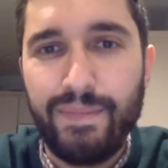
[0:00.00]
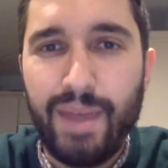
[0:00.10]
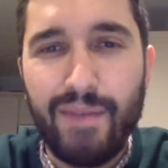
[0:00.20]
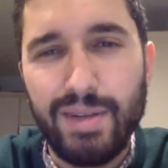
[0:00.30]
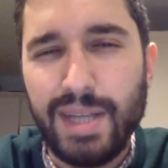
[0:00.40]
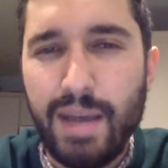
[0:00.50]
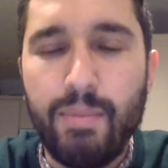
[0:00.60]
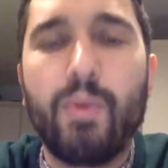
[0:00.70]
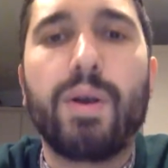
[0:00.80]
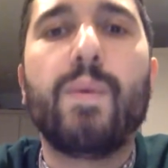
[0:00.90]
everyday
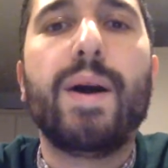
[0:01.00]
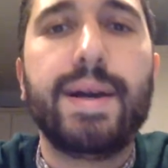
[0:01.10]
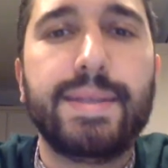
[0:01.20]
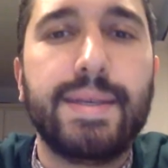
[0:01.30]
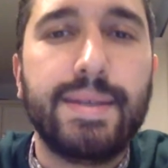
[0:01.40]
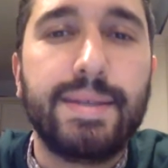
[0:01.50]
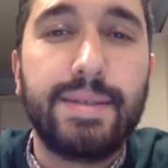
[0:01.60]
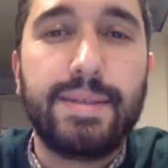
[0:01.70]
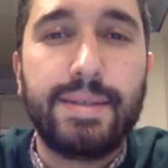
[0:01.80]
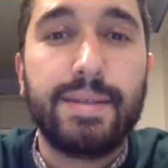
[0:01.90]
boring wines, and this
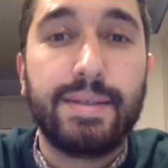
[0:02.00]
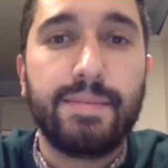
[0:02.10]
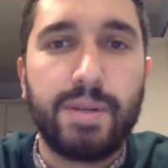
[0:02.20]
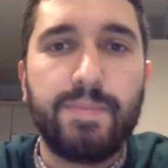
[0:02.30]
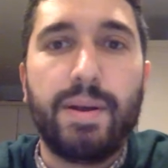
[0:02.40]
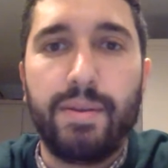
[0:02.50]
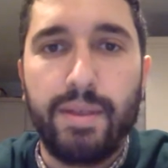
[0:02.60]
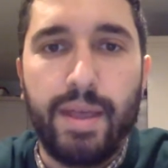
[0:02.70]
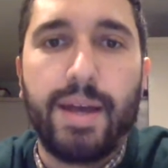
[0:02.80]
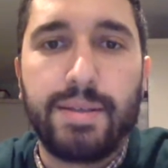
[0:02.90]
is much better
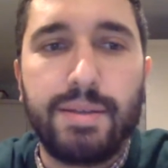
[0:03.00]
than that.